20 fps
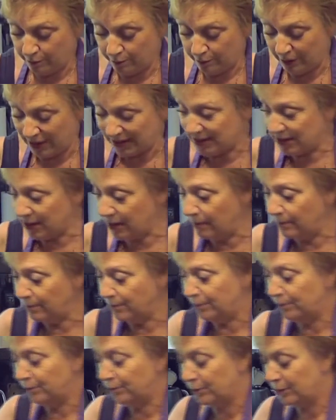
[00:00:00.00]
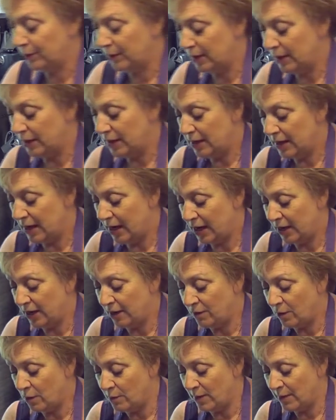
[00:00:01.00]
butter and
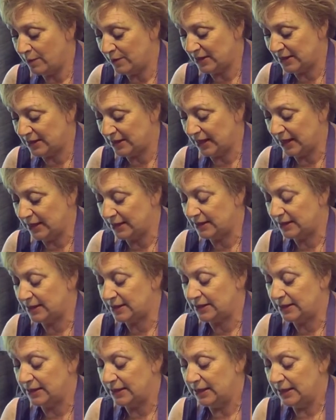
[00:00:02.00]
I've got my biscuits,